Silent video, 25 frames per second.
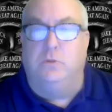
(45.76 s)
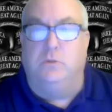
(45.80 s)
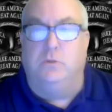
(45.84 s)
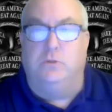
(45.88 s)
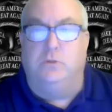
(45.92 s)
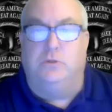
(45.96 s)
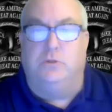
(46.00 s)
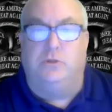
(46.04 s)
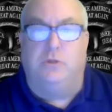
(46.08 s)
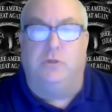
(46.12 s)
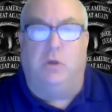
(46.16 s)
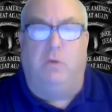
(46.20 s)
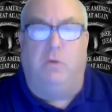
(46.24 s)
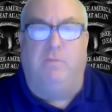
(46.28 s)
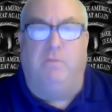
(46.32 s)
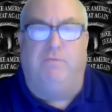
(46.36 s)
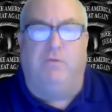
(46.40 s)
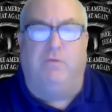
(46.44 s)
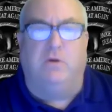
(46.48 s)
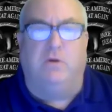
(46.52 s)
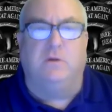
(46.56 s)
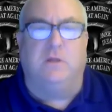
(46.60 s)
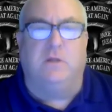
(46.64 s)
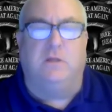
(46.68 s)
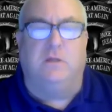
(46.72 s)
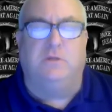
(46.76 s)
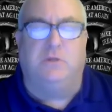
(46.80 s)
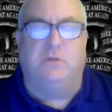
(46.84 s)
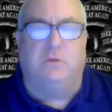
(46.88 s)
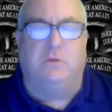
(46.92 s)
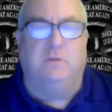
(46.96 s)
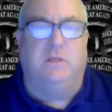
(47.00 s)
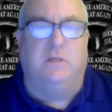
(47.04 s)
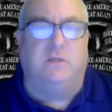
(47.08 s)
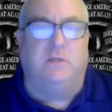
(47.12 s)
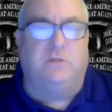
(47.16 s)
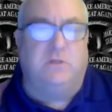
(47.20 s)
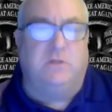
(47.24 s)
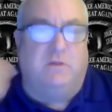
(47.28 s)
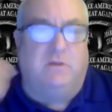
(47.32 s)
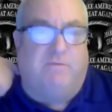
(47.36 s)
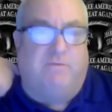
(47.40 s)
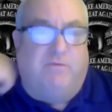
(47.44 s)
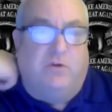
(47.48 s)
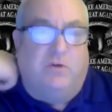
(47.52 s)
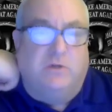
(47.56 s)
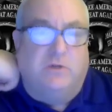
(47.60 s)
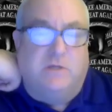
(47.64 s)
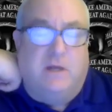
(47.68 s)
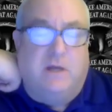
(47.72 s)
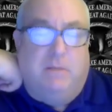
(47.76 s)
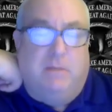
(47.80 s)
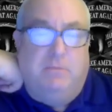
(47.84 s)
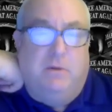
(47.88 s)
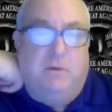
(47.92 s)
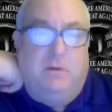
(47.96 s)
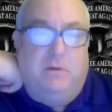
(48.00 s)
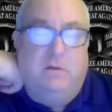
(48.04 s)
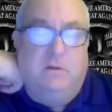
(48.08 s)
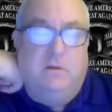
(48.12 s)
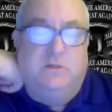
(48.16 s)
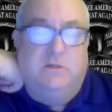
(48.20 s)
so this is the first couple